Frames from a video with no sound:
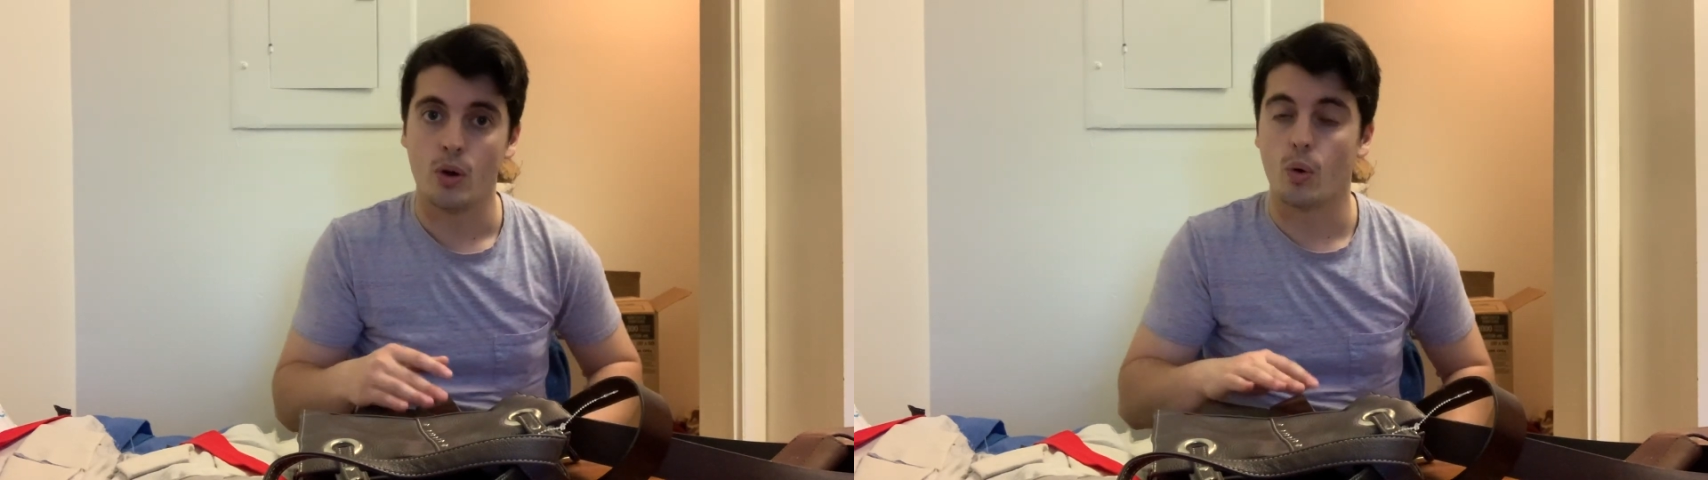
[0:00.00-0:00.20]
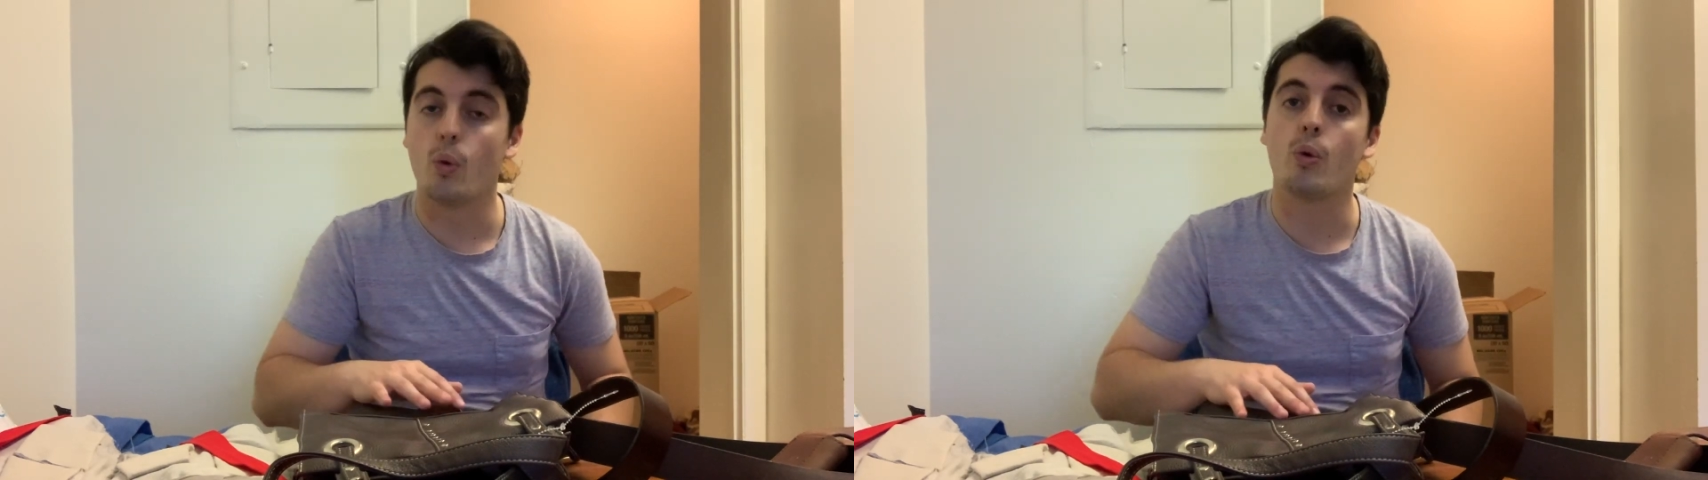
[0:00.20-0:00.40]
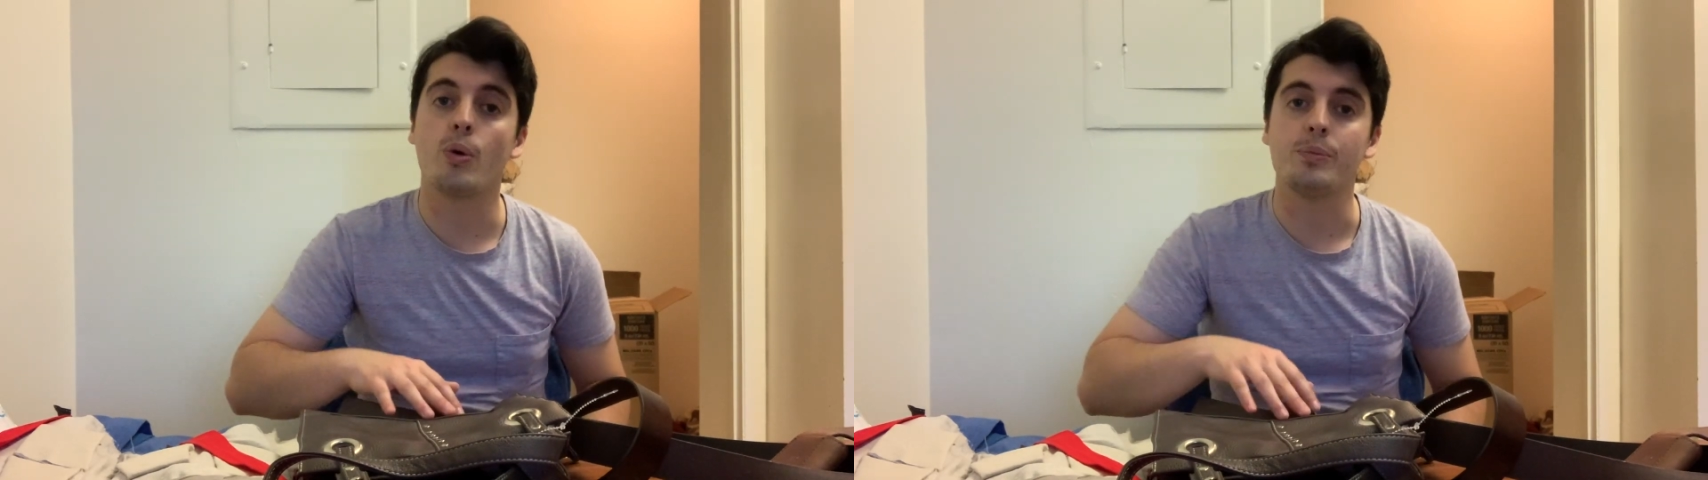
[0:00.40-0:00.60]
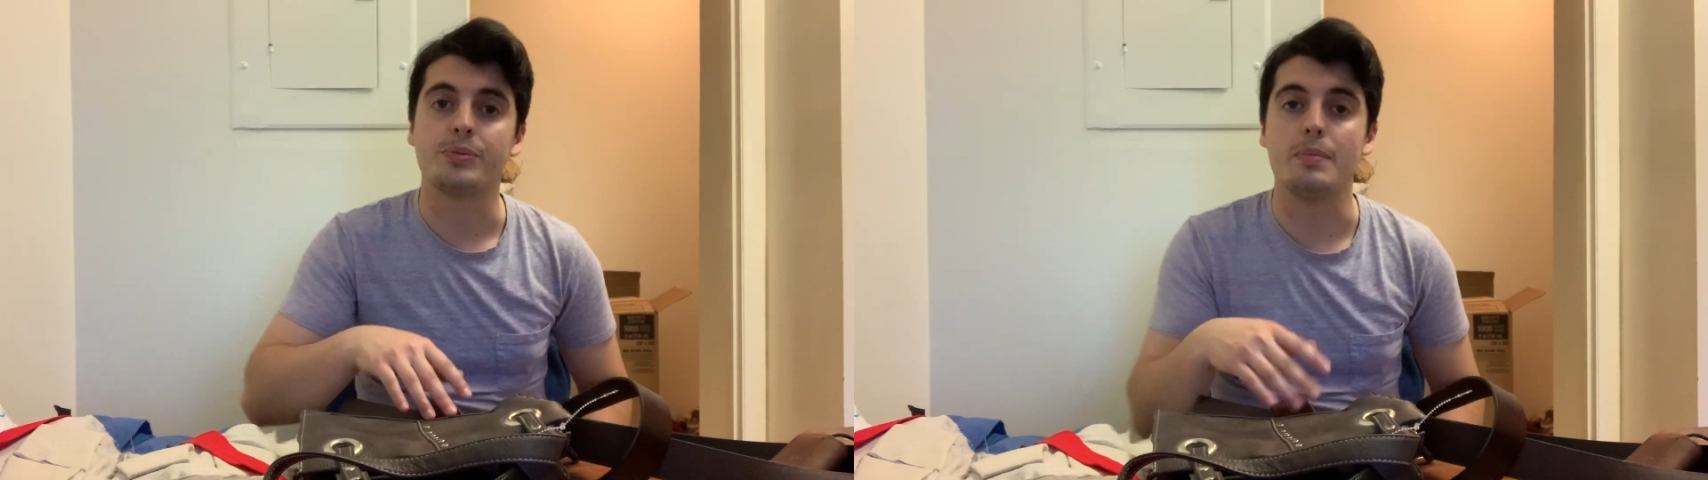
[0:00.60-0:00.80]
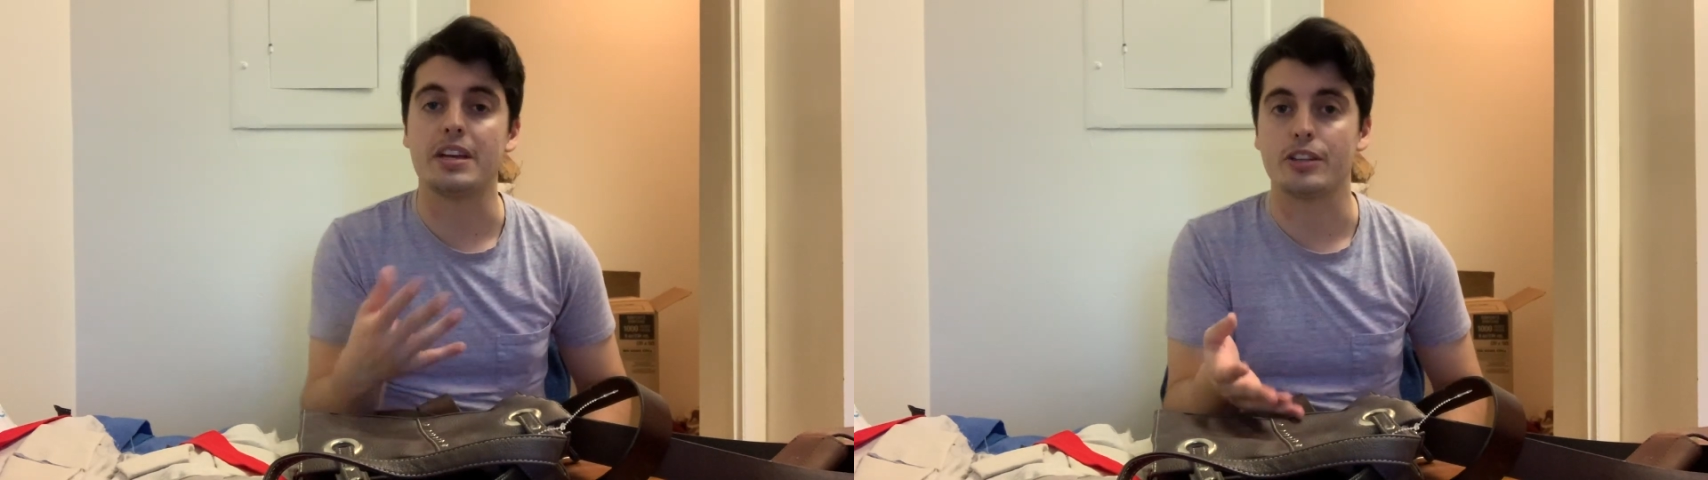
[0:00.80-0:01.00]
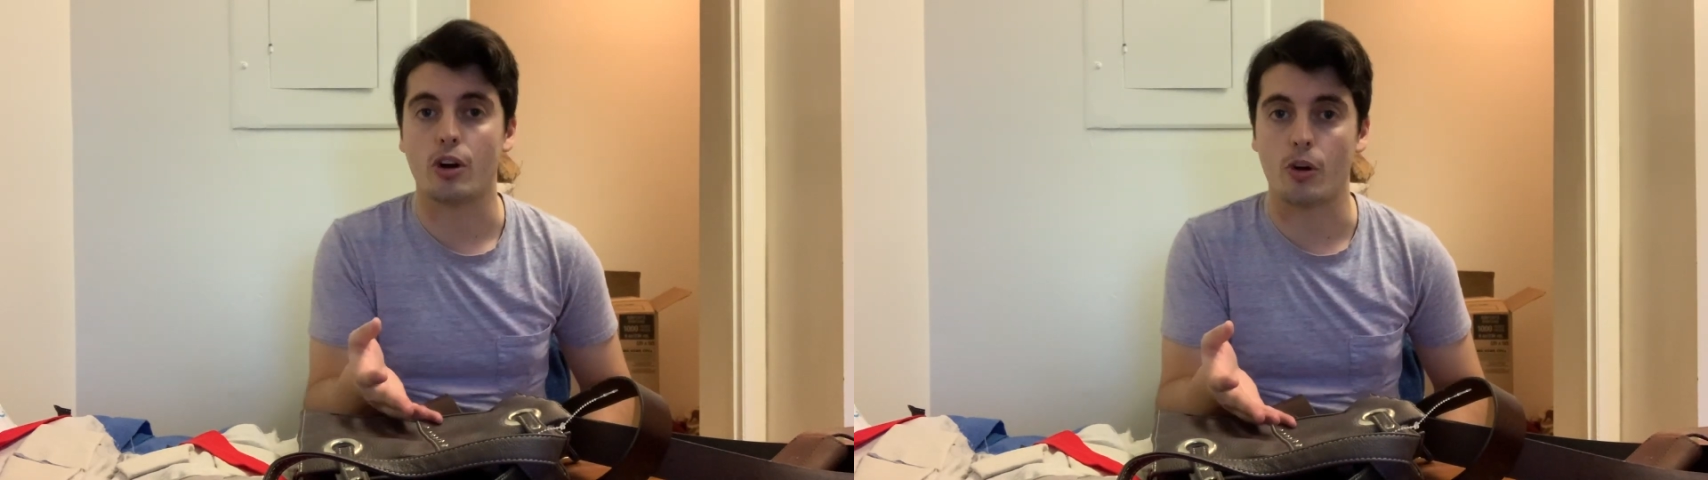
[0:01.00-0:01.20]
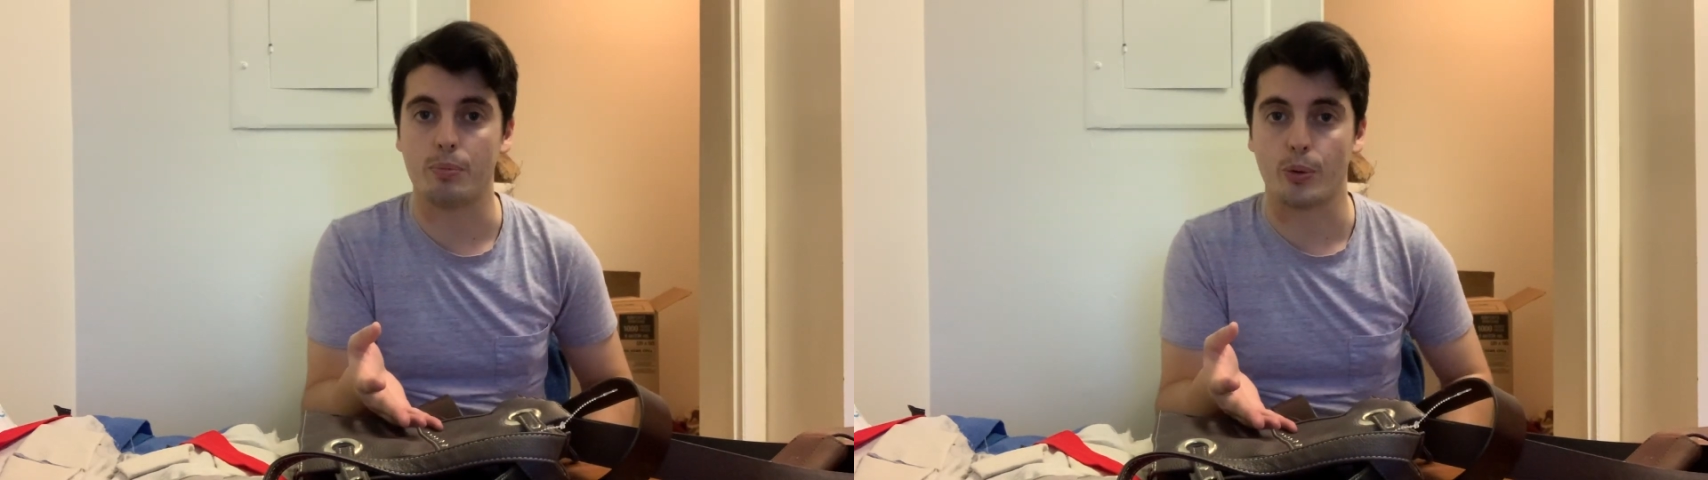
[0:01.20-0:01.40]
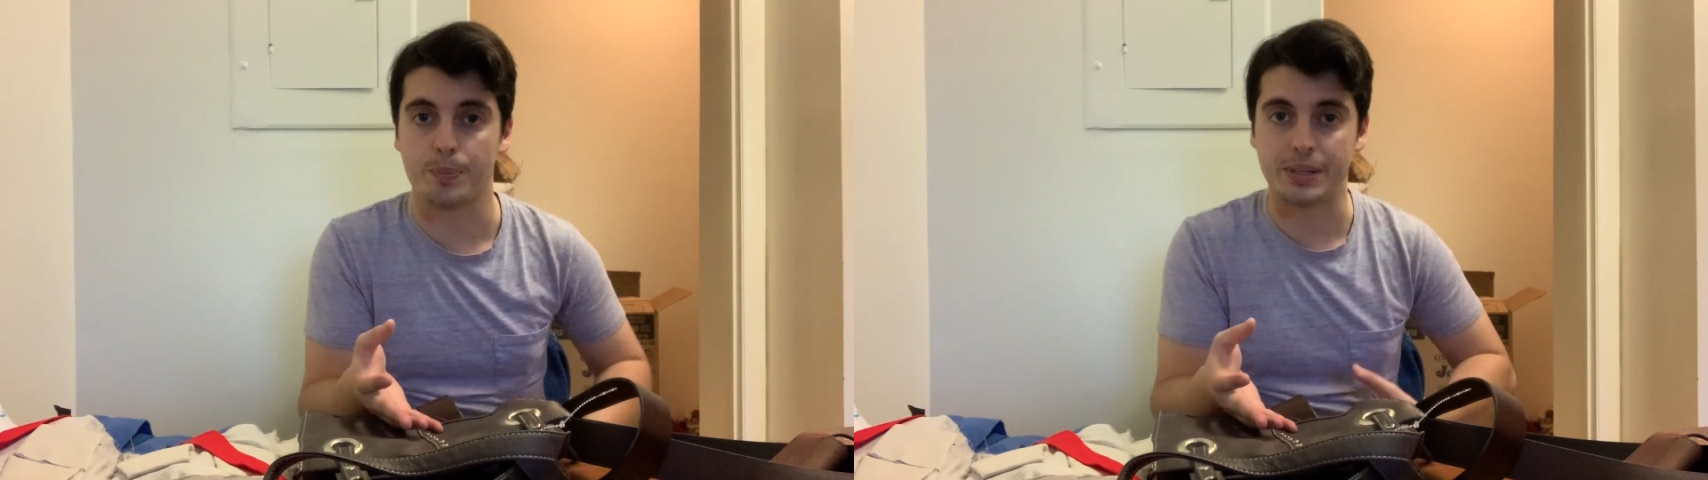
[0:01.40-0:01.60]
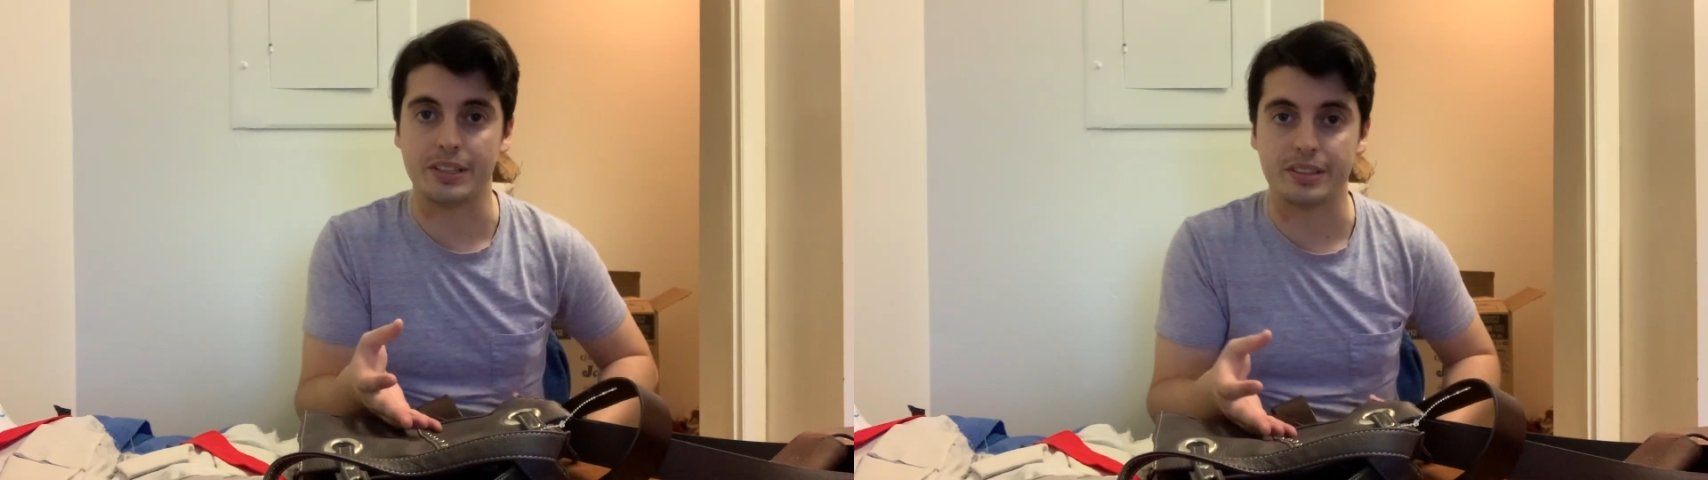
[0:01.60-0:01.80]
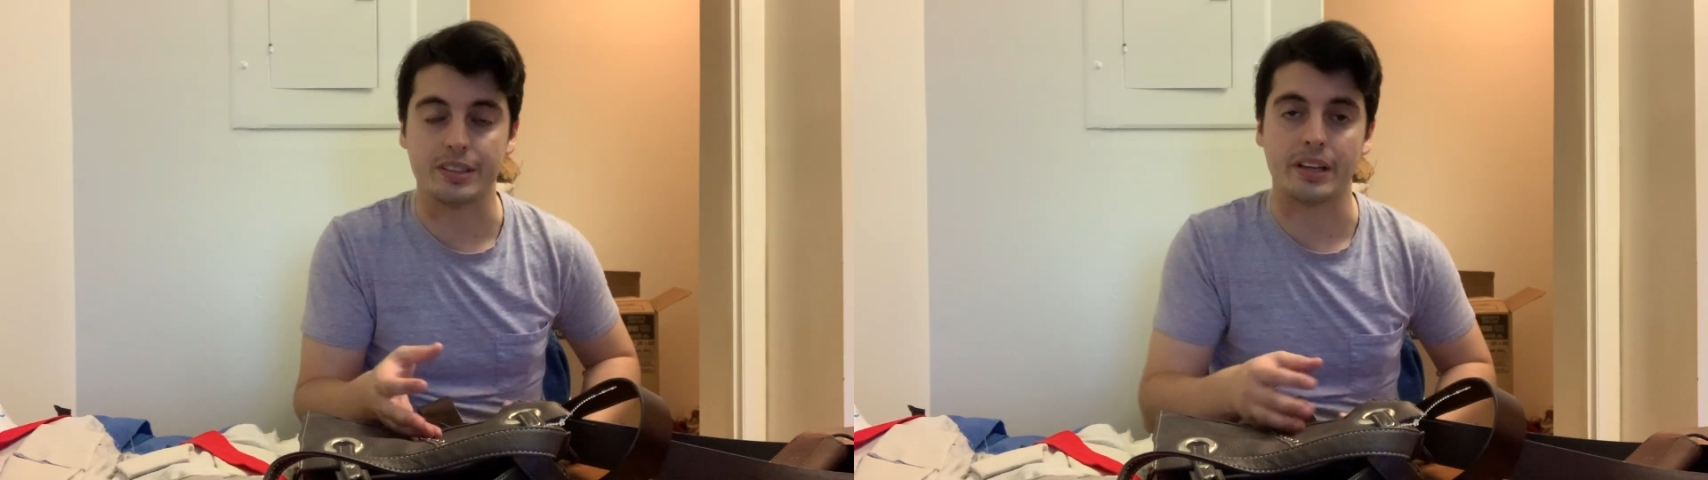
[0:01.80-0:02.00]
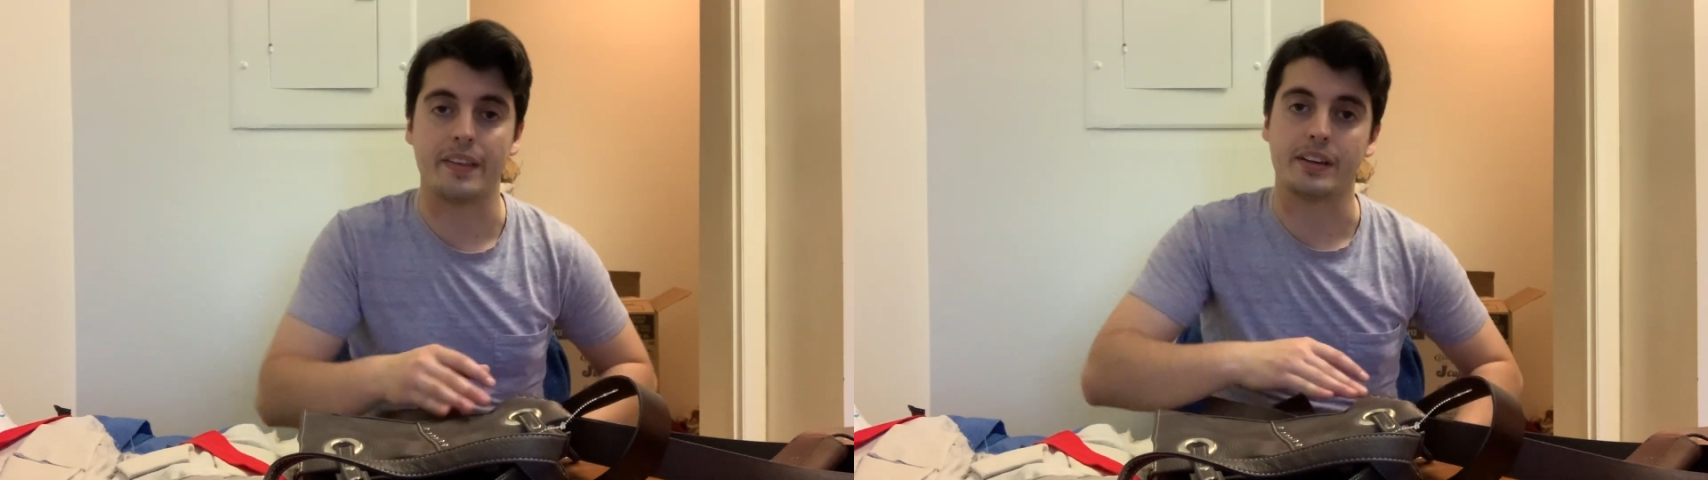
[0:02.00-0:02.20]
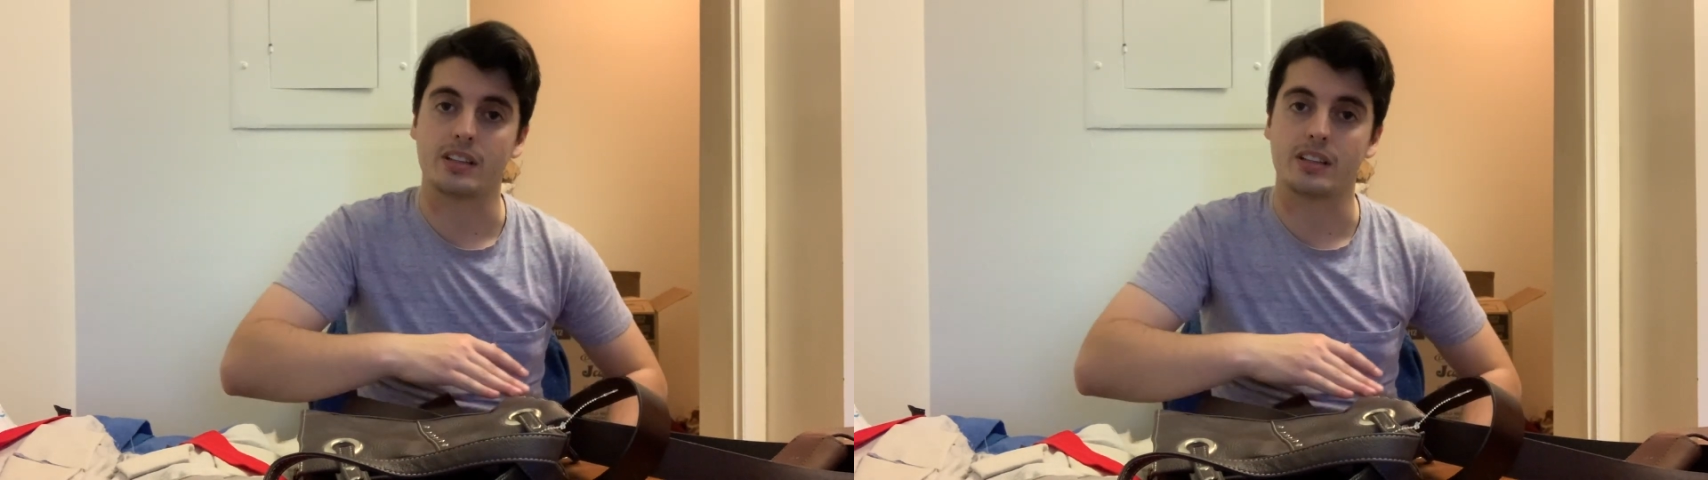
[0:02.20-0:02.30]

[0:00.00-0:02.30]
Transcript: or making cardboard pieces and then